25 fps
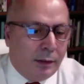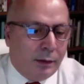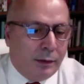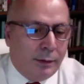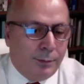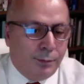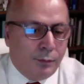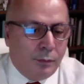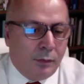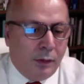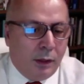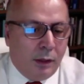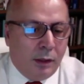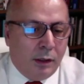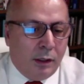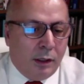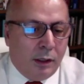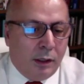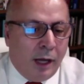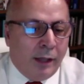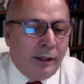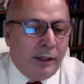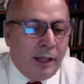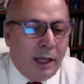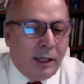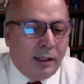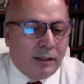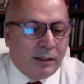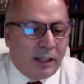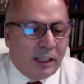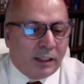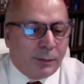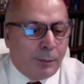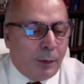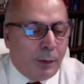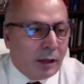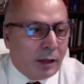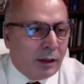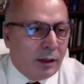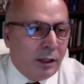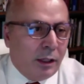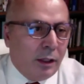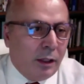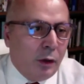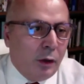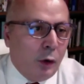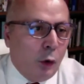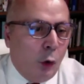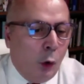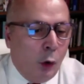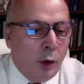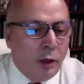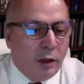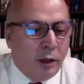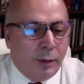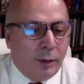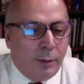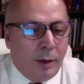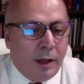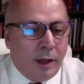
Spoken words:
ADIA is expecting oil demand